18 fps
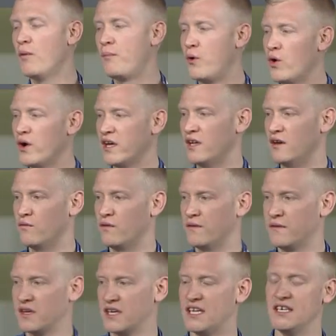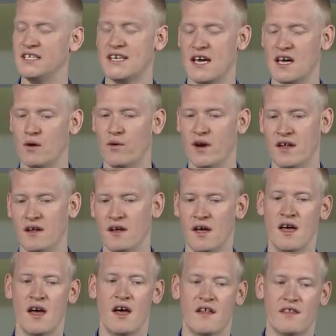point and the key takeaway
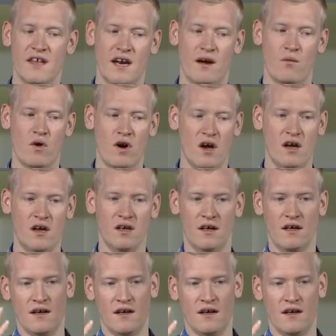that I want